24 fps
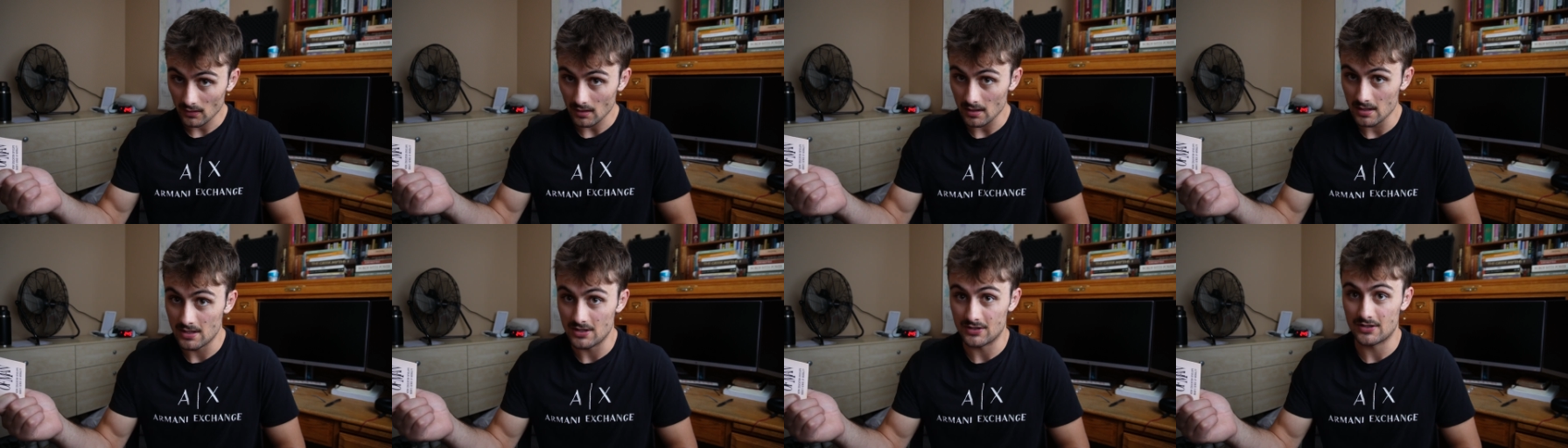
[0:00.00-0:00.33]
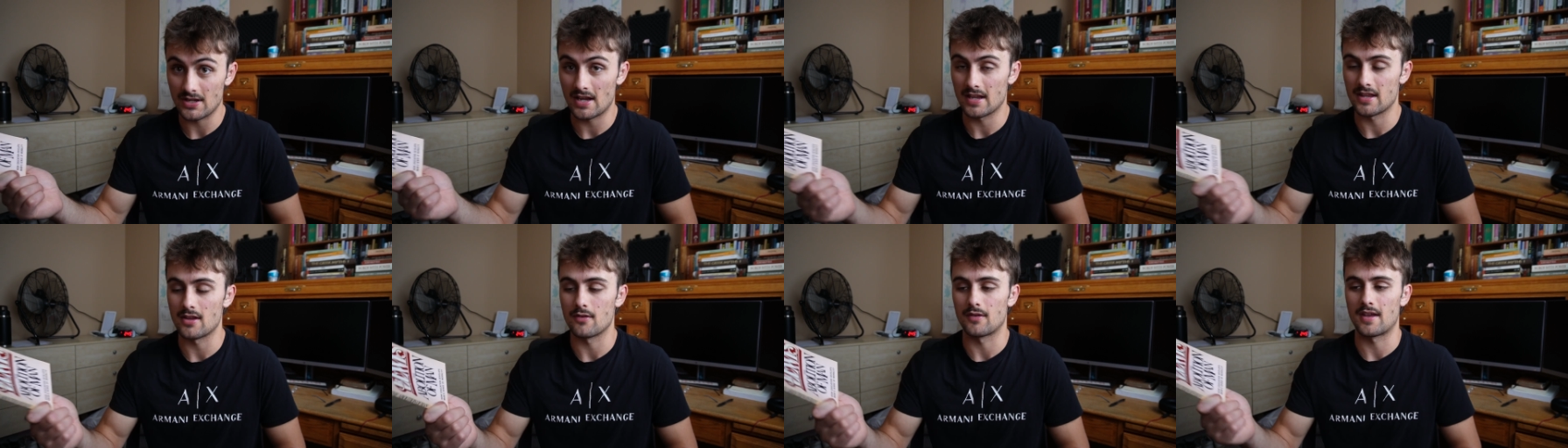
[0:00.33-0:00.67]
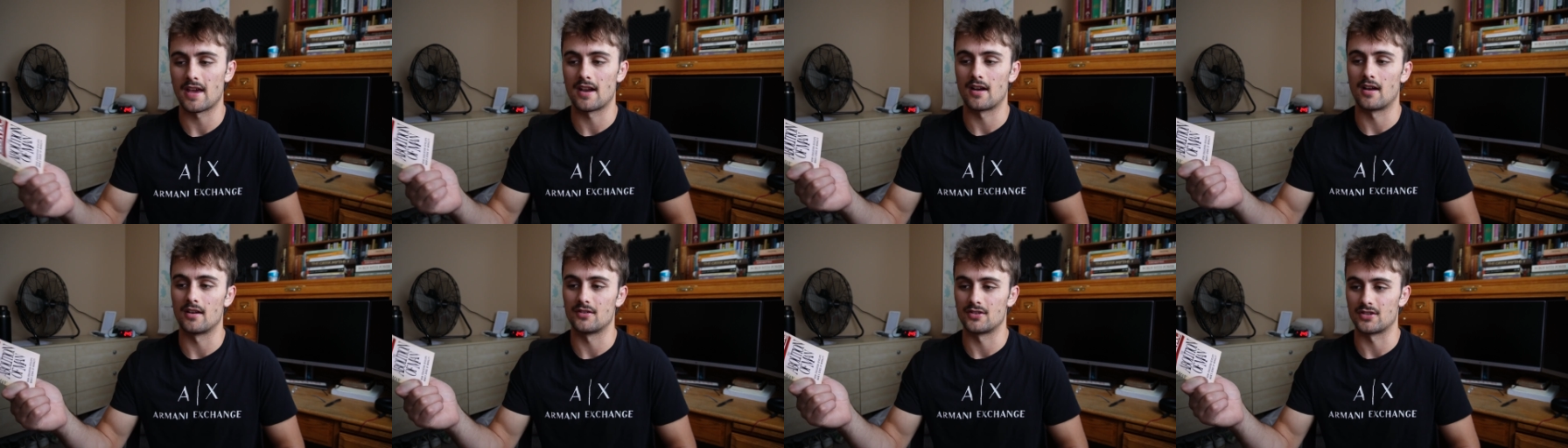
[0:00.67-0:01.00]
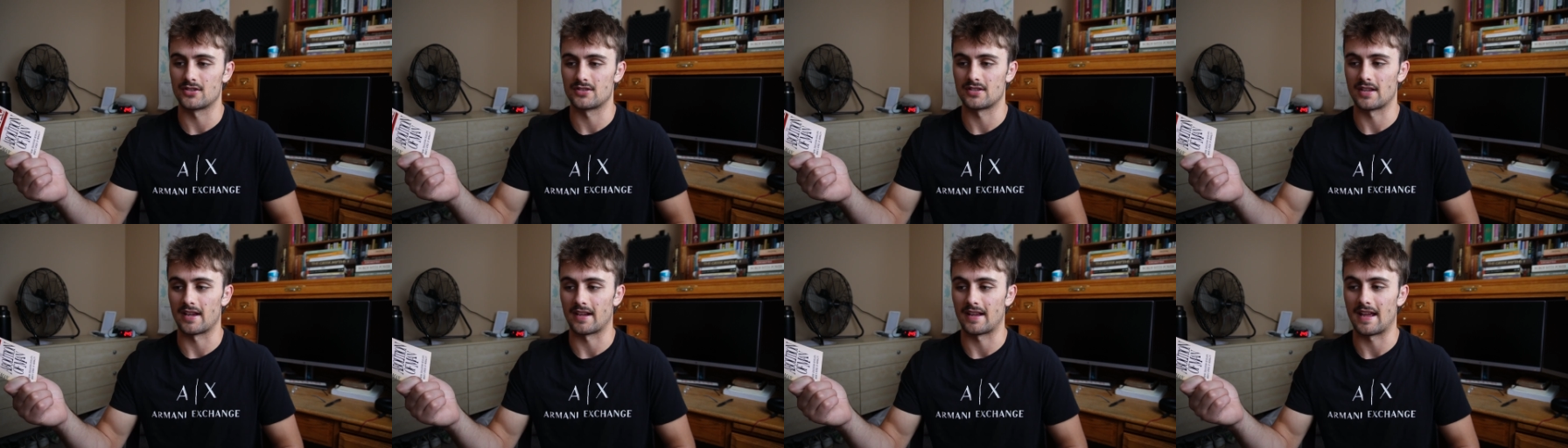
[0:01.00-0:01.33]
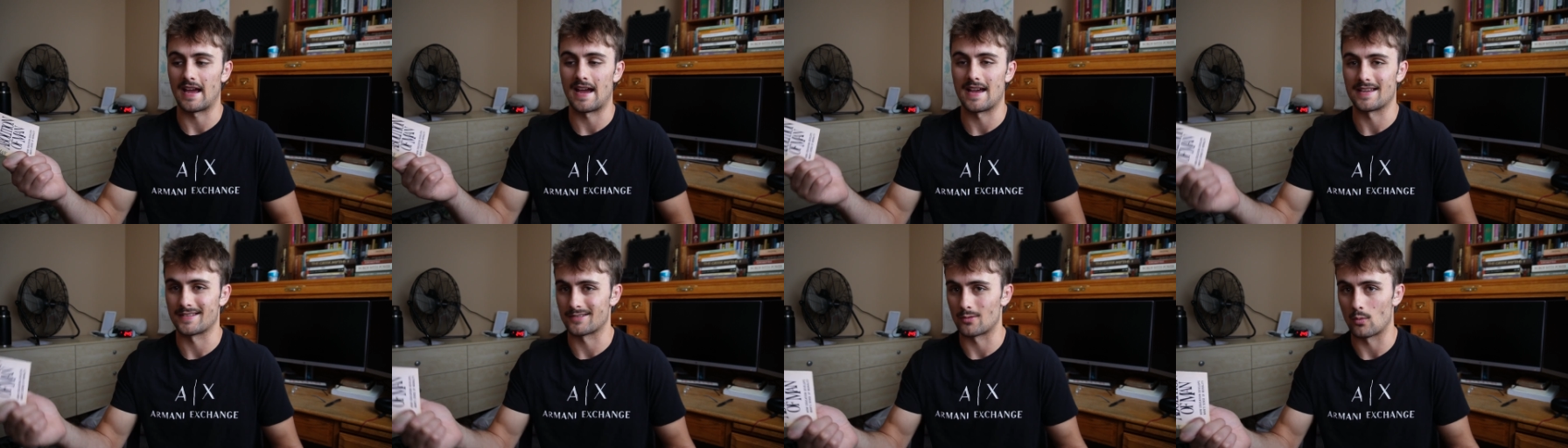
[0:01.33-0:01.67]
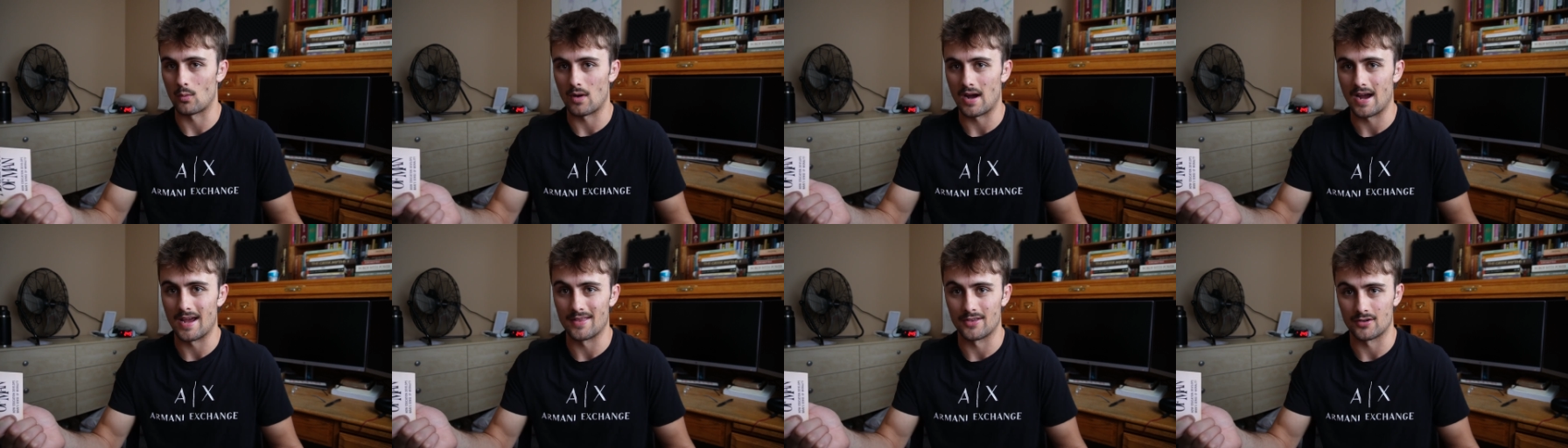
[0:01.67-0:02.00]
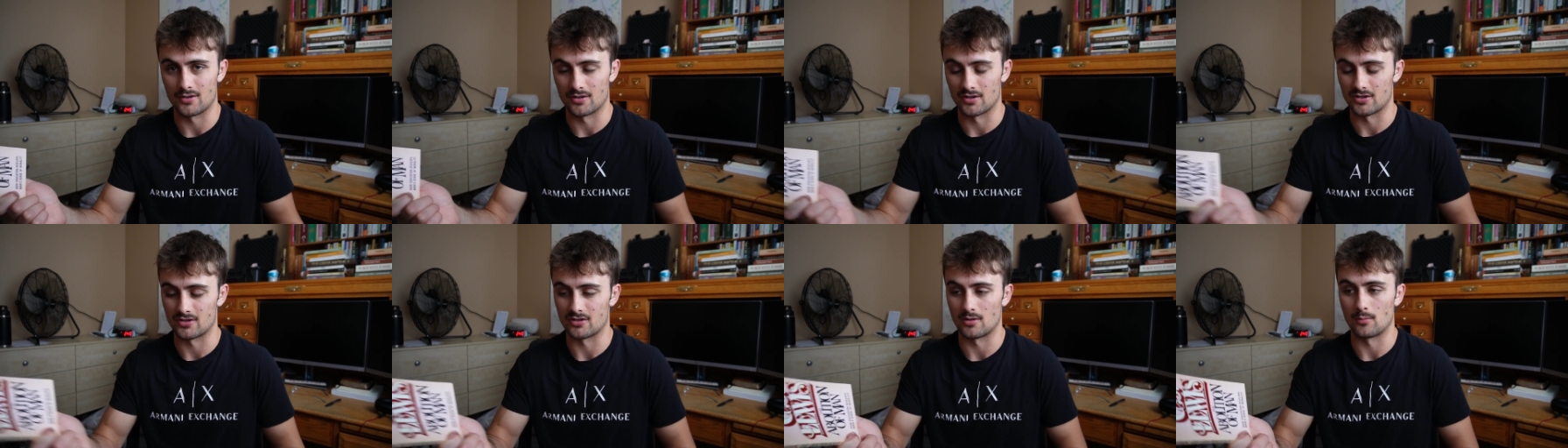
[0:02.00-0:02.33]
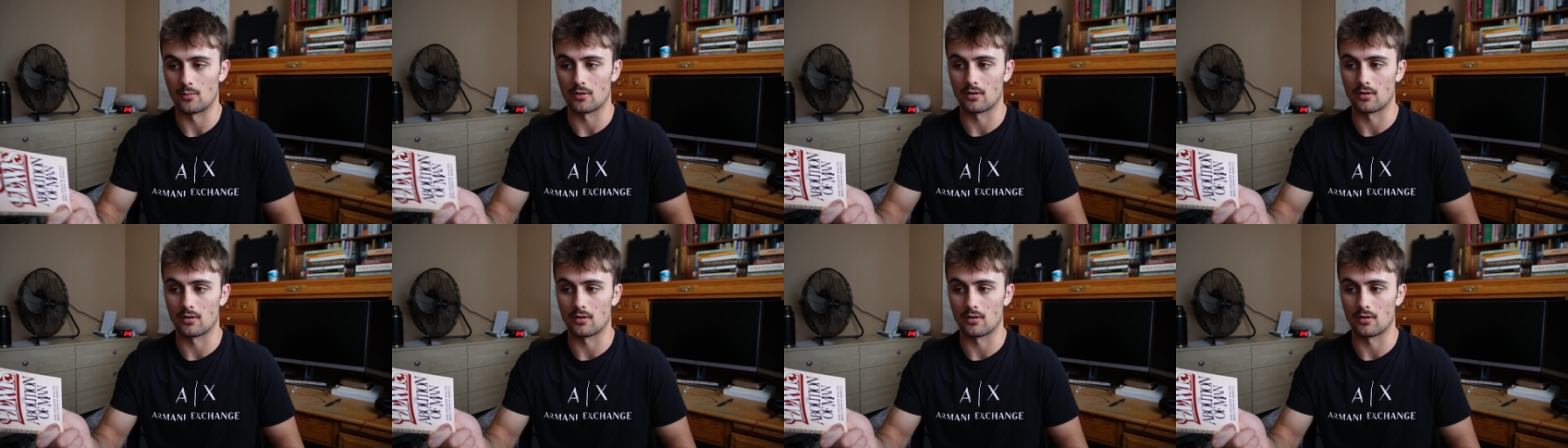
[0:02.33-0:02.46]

he's saying you cannot just like ask why the traditional